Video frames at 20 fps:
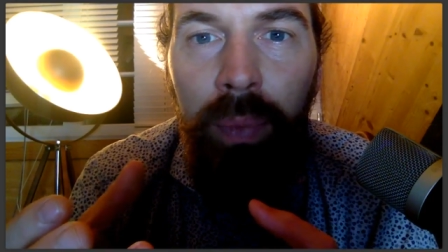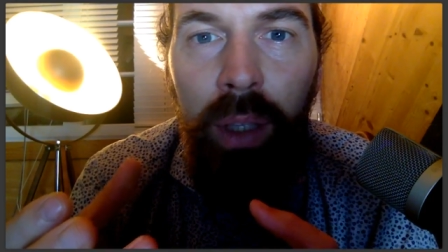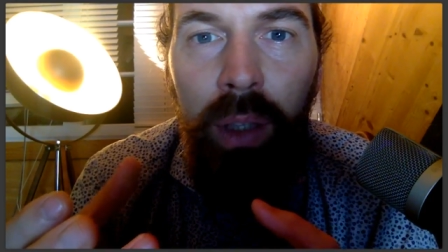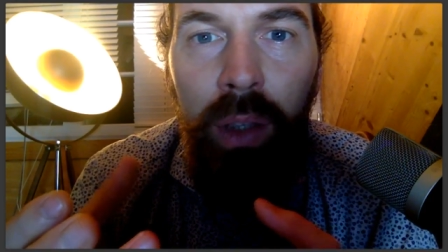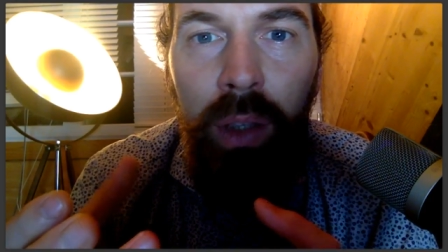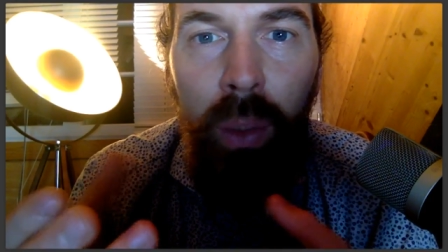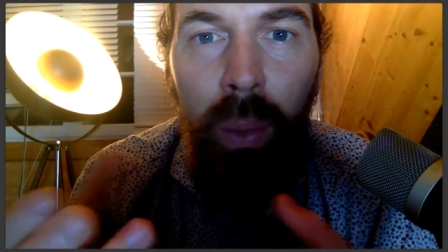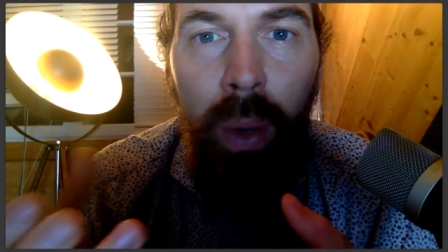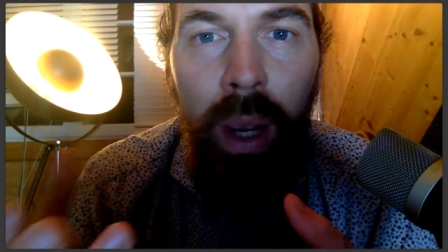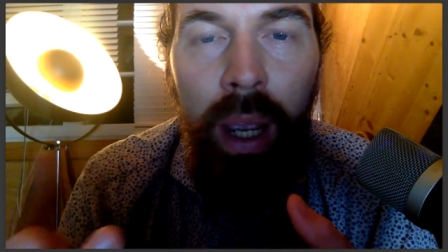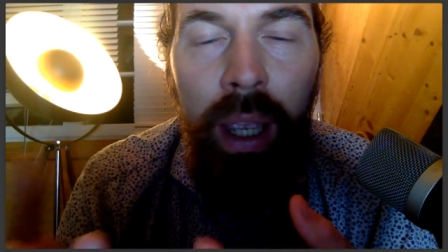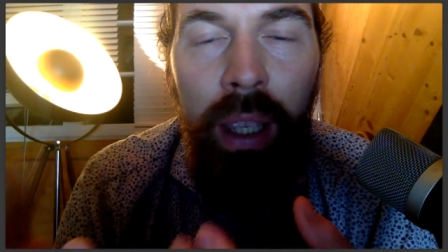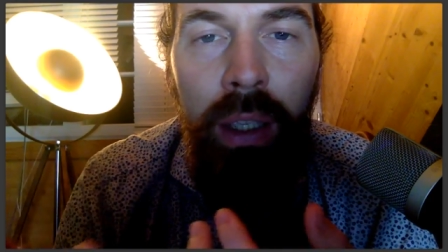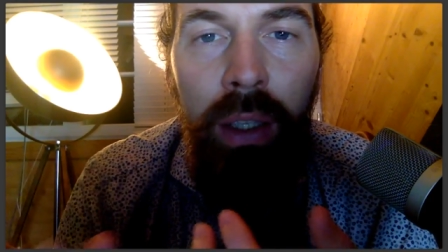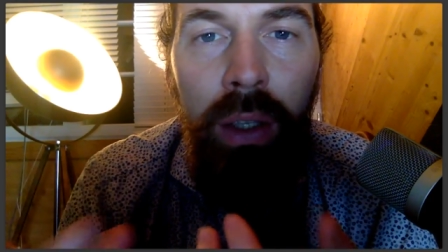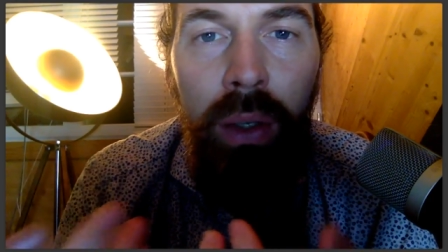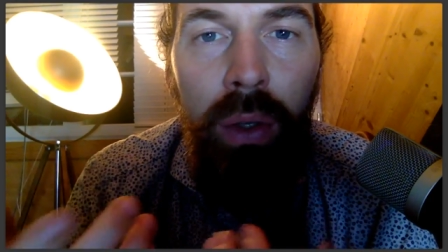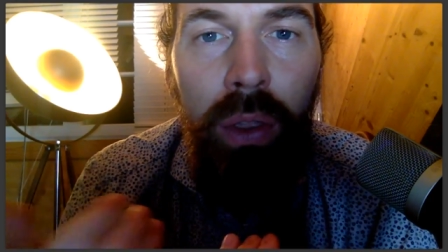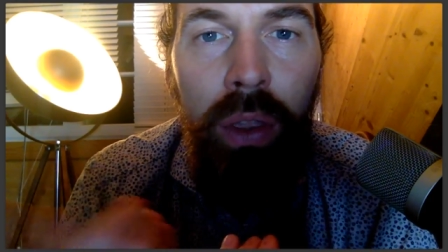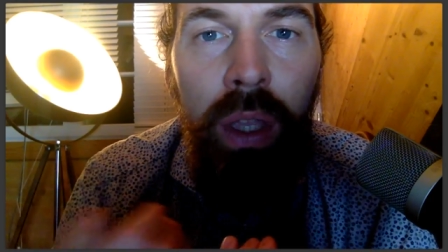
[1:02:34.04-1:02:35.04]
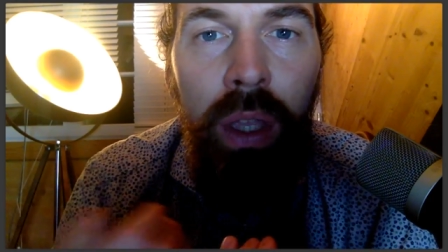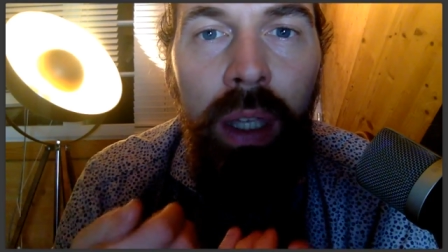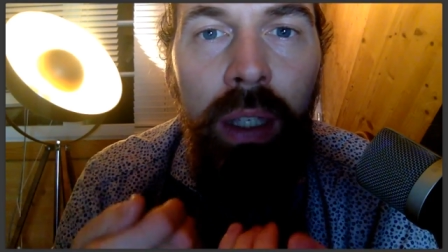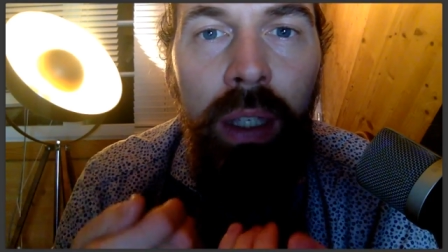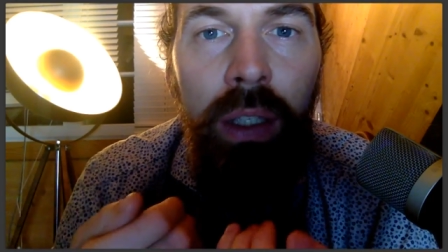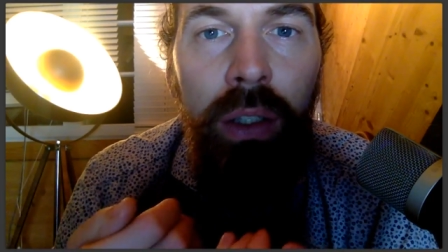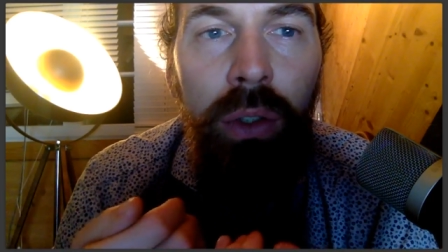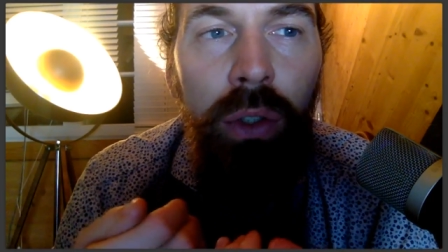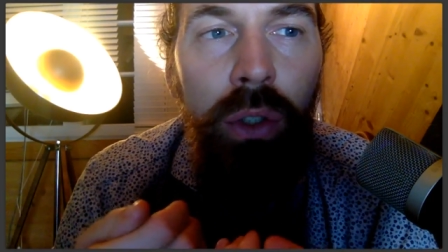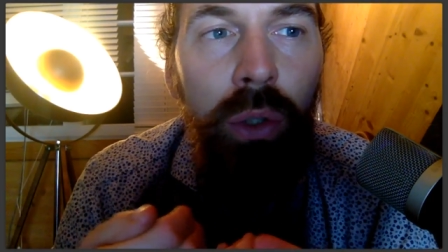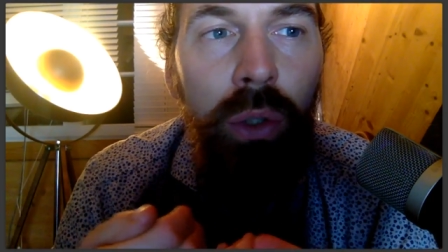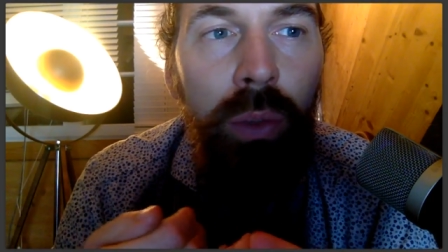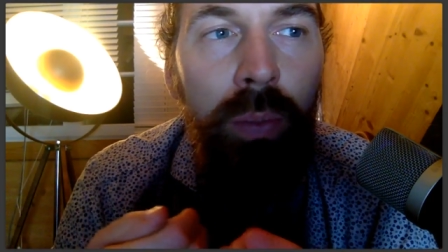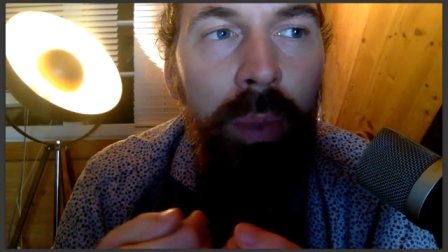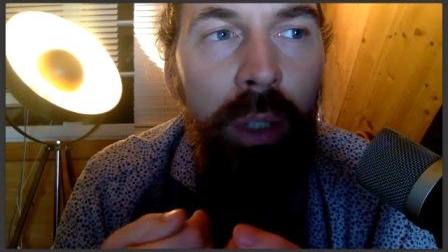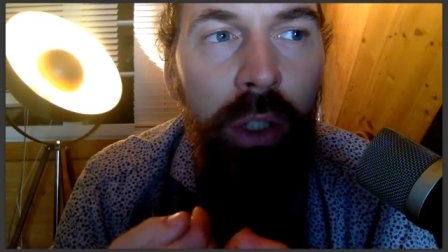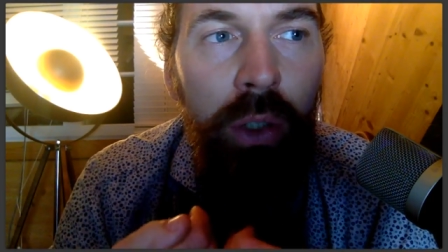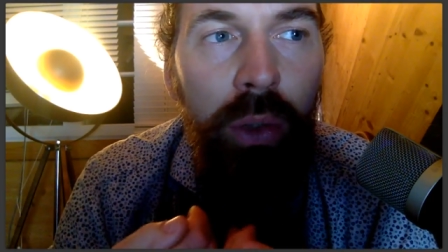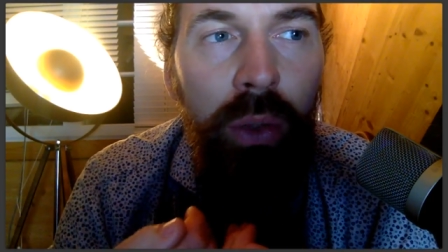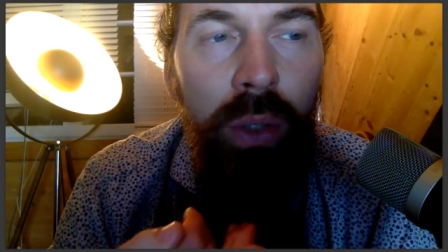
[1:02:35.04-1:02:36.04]
the way you think you should
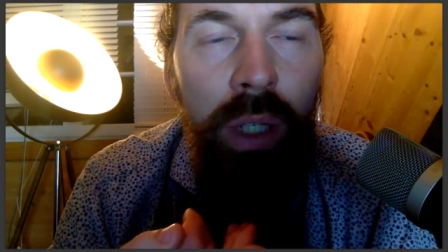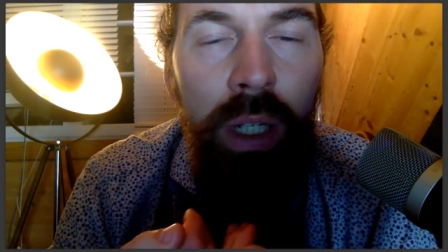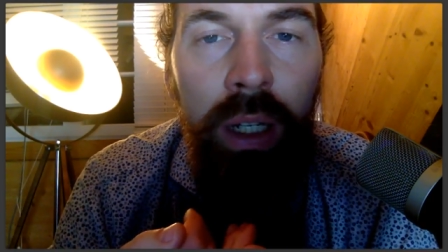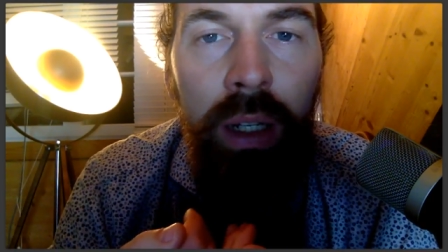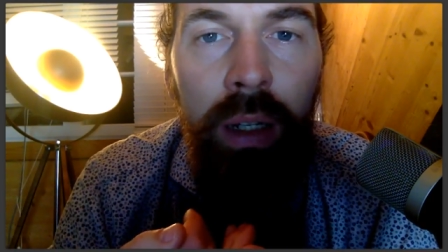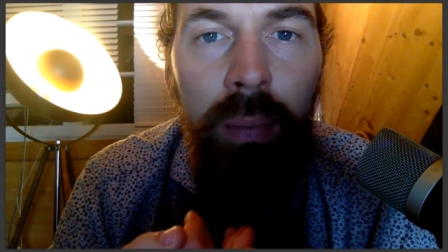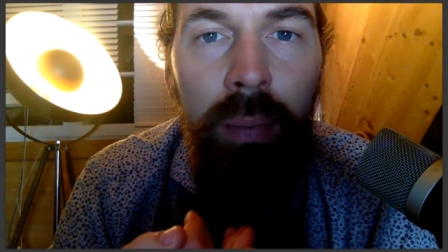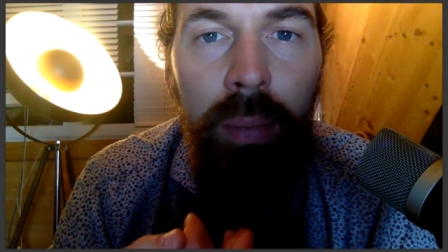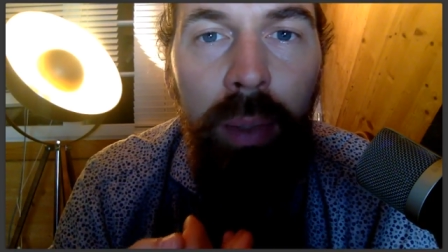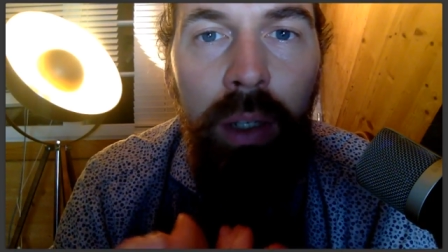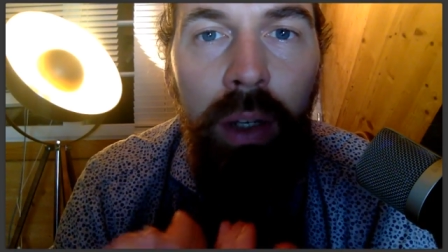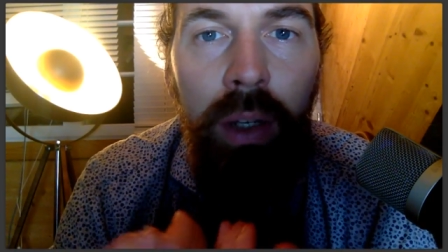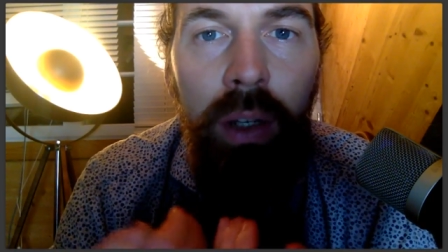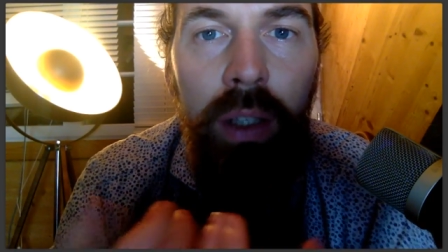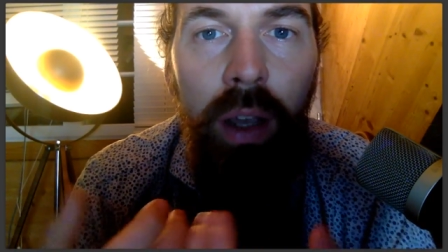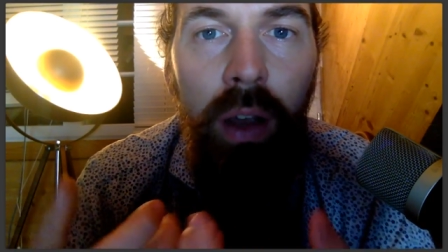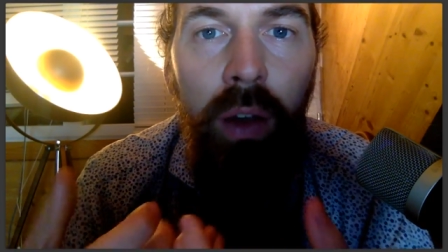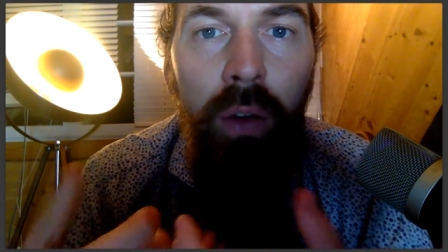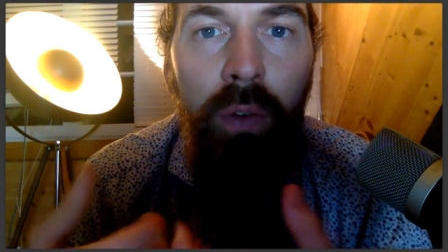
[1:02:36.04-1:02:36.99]
be treated because